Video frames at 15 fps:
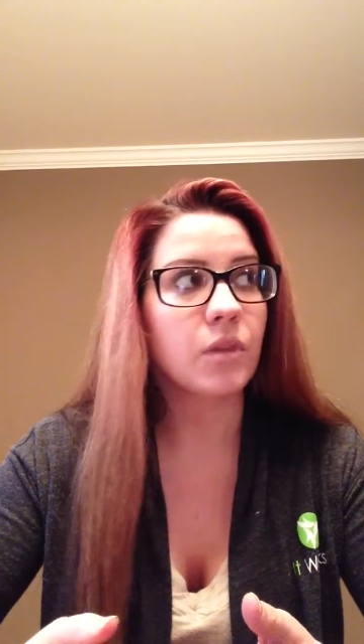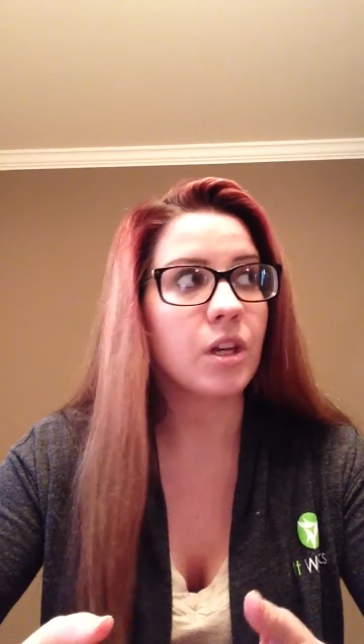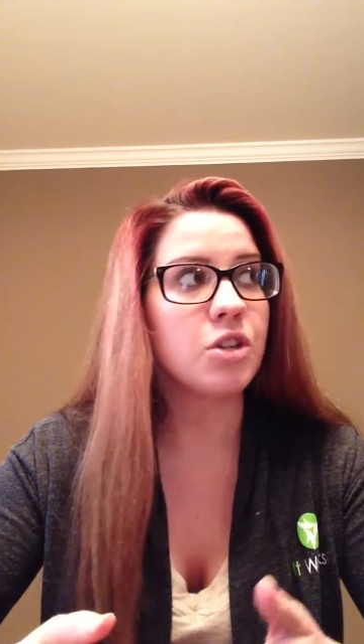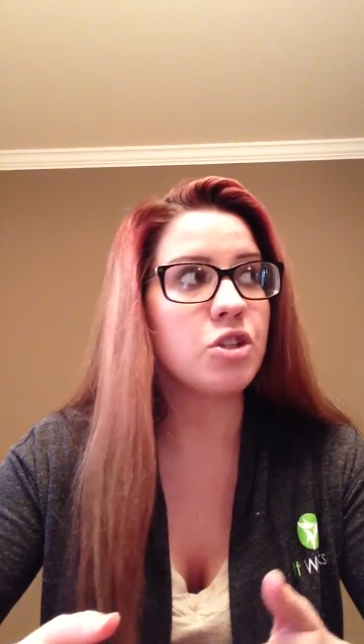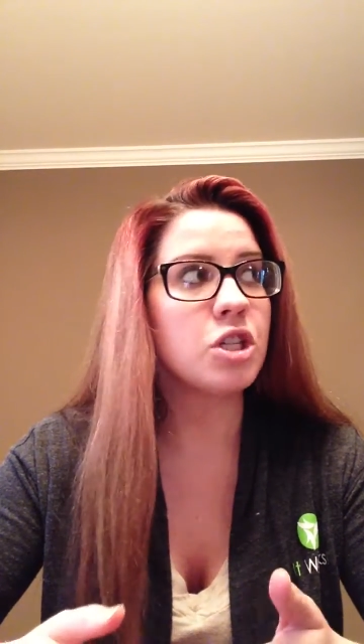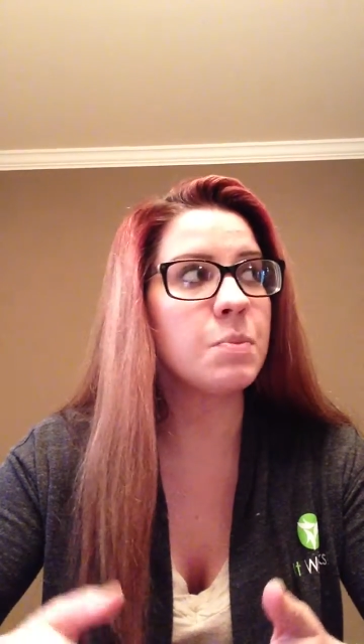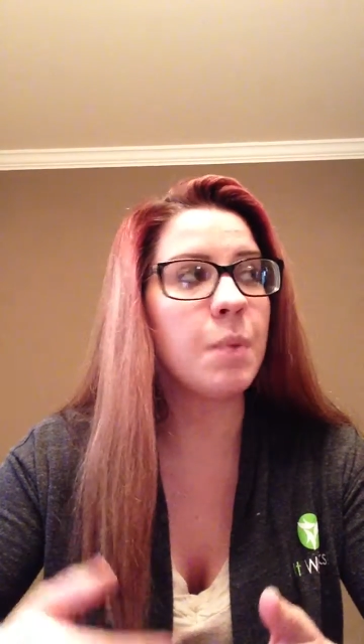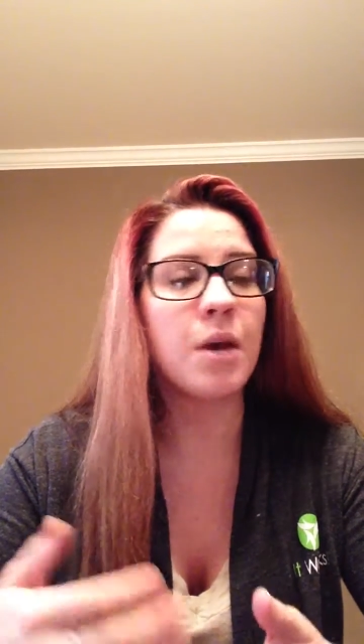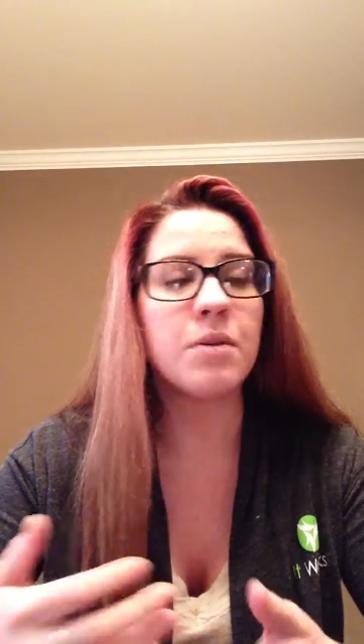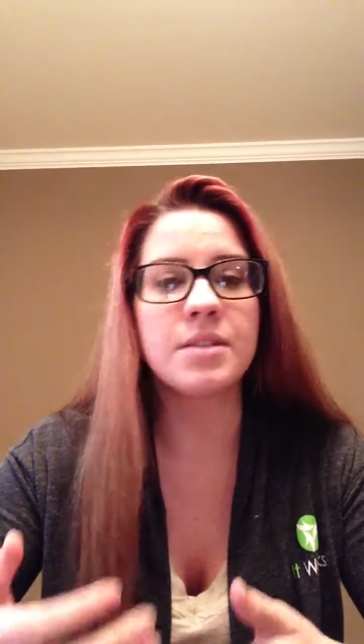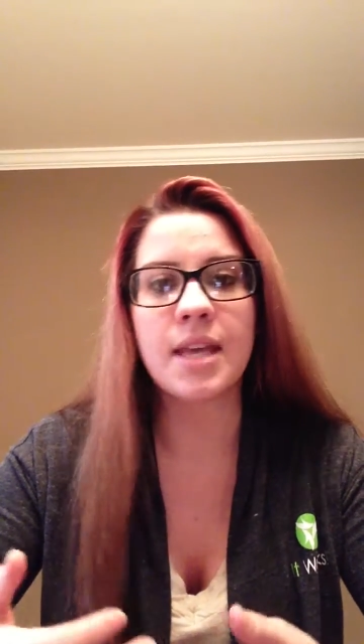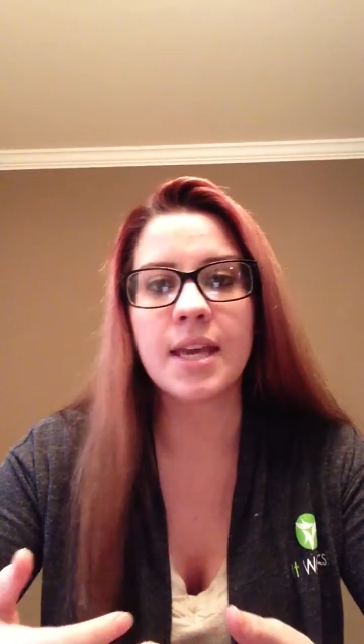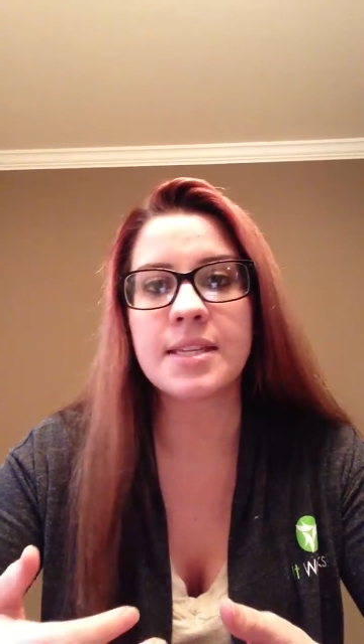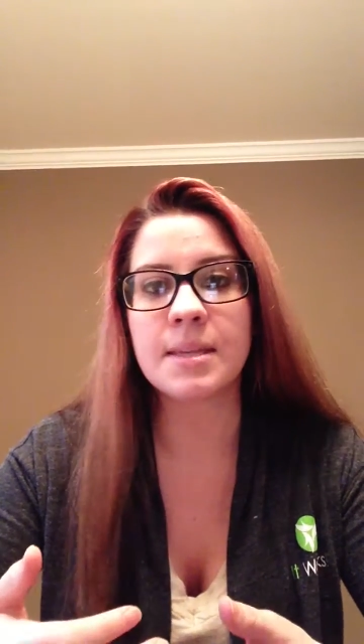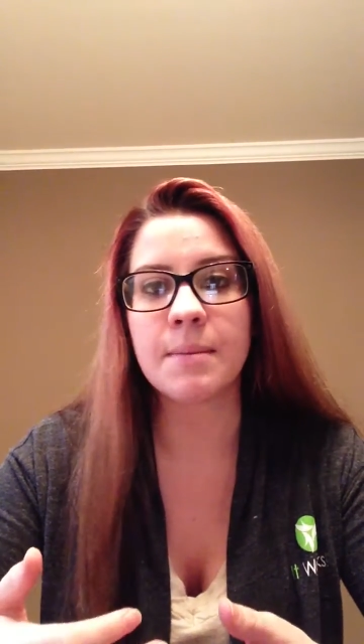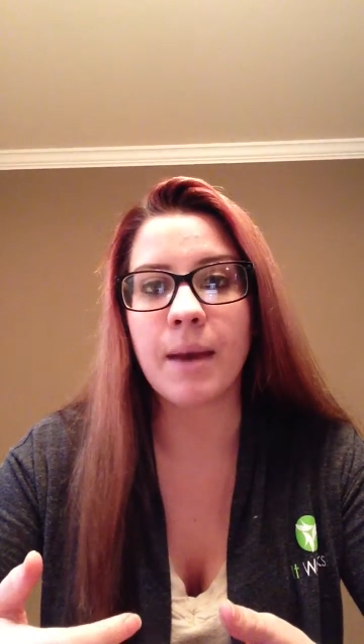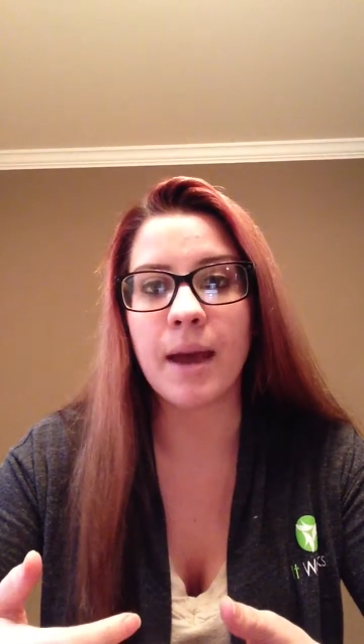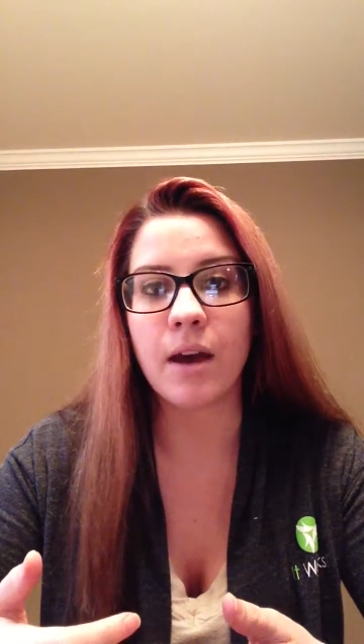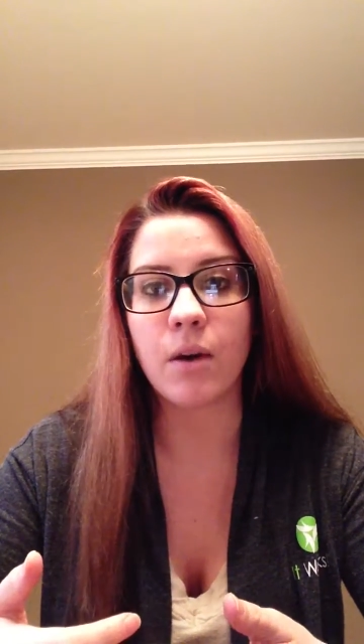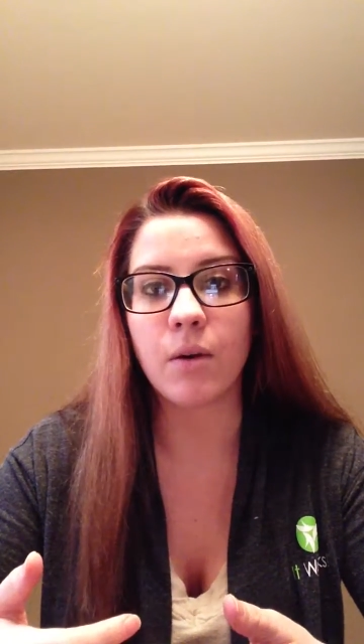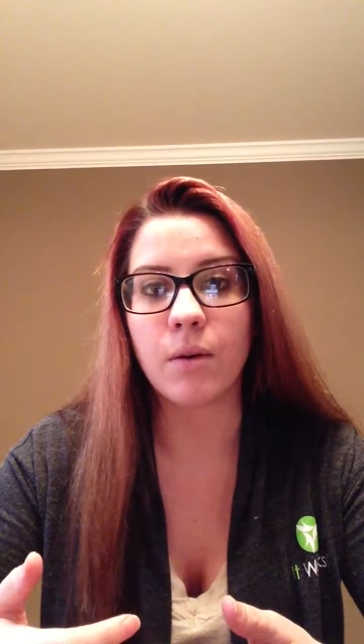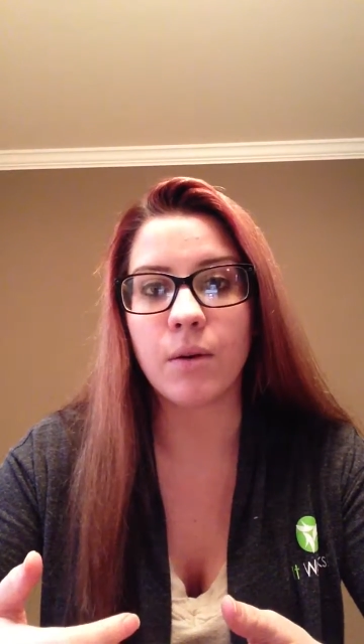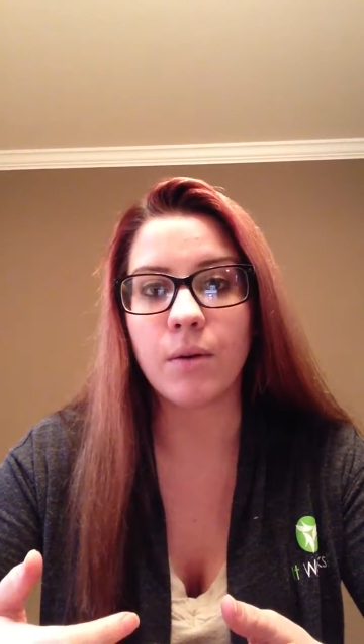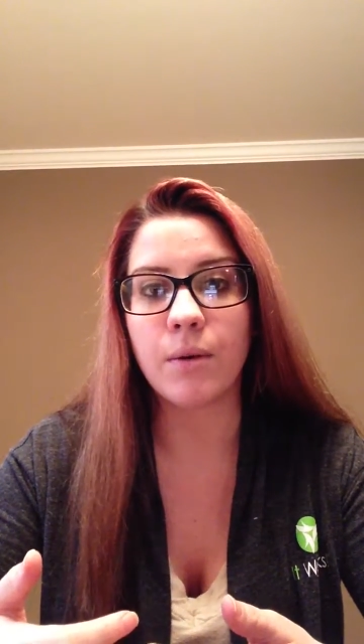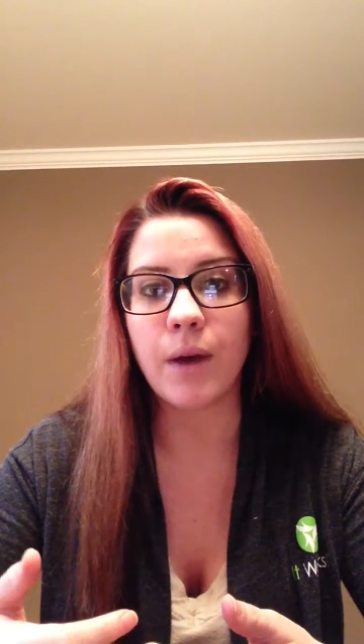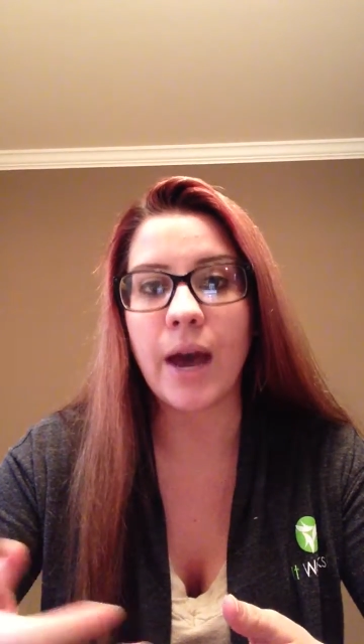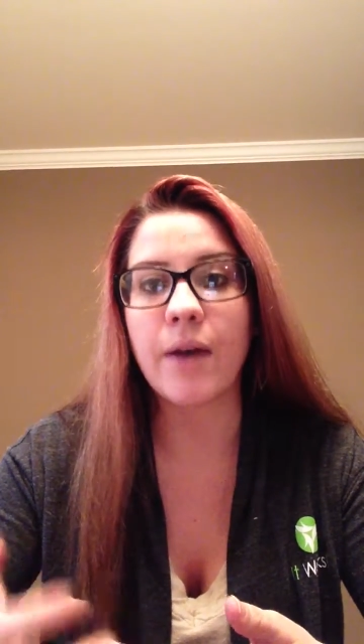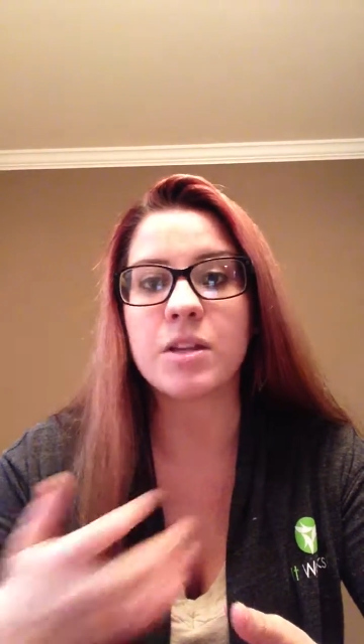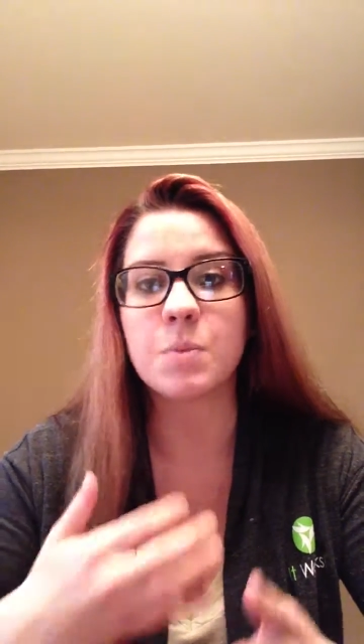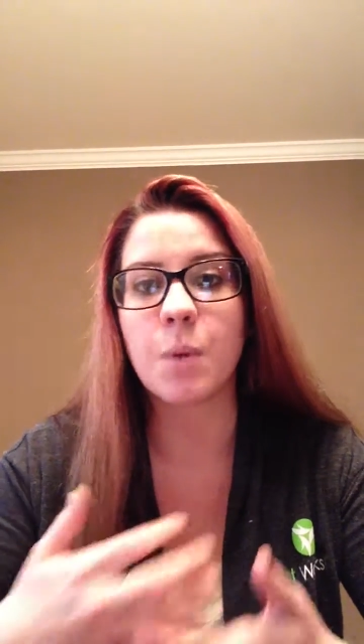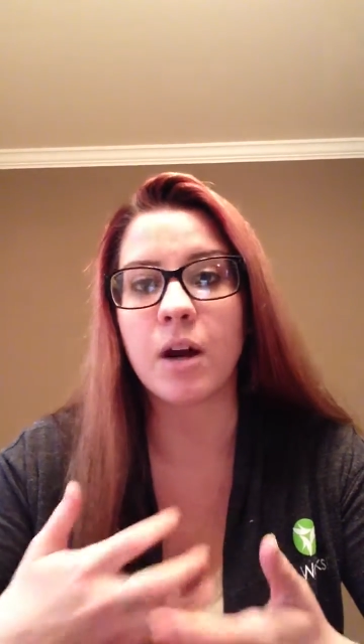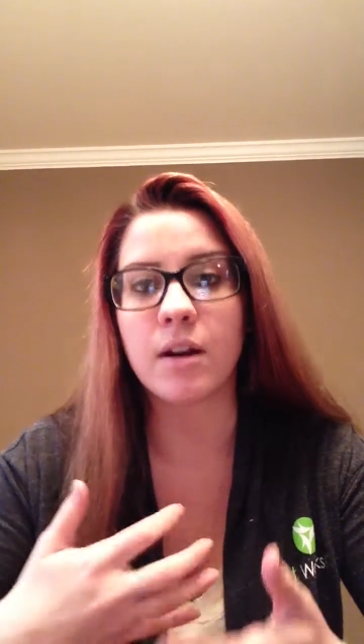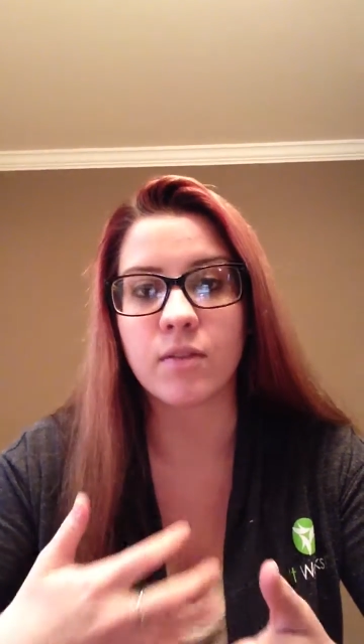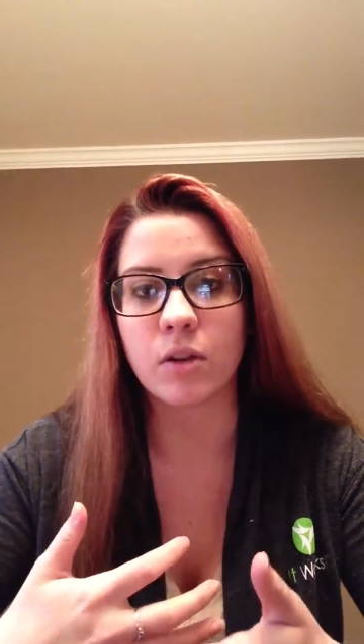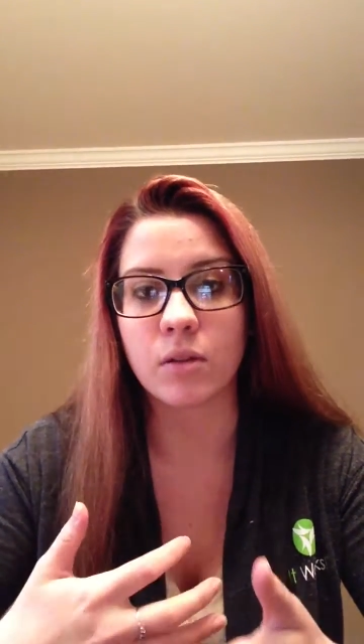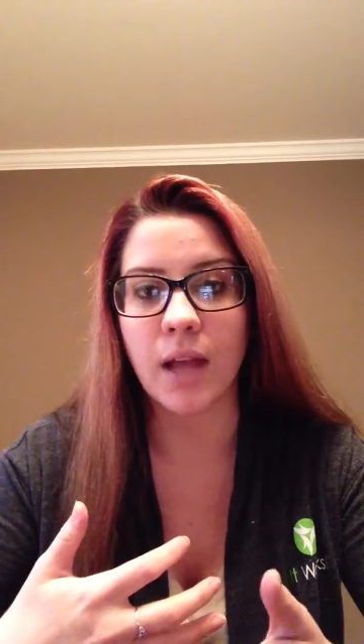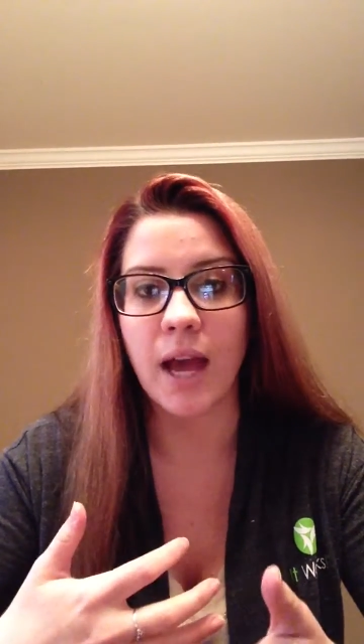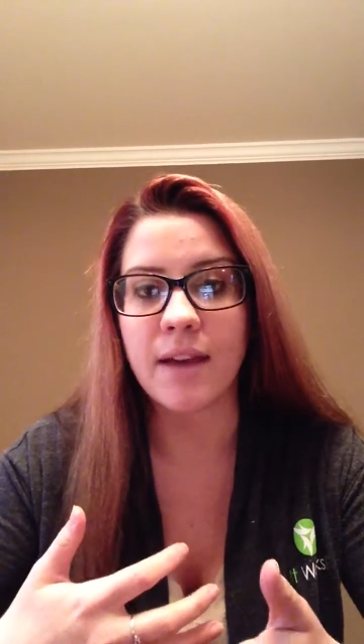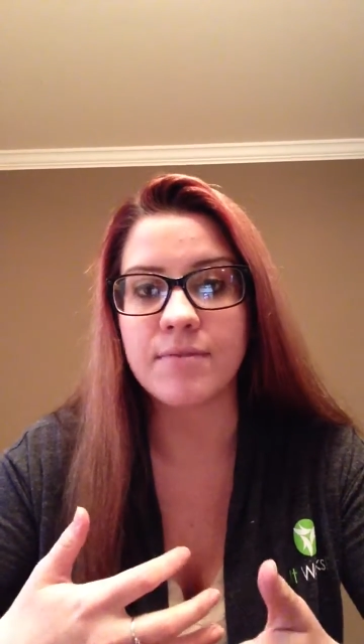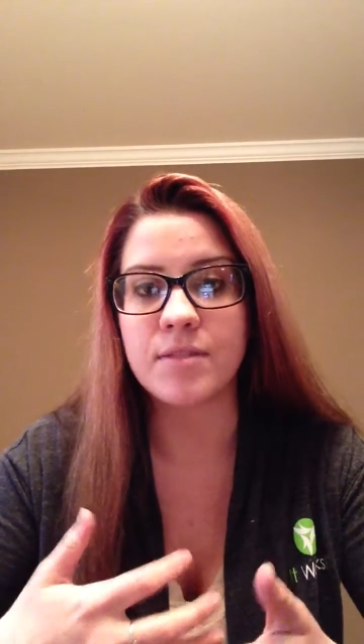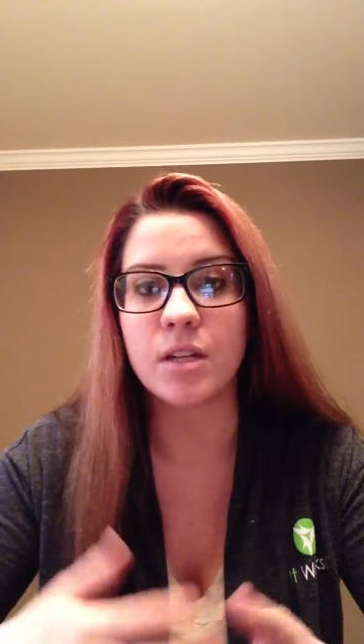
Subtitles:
just post things about how it's part of your life.